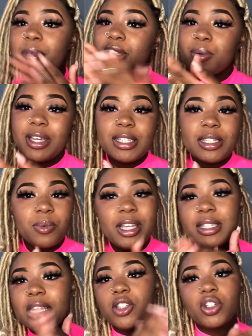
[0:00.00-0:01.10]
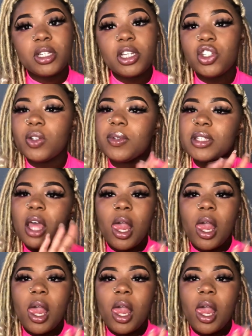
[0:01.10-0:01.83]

between suites and traditionals,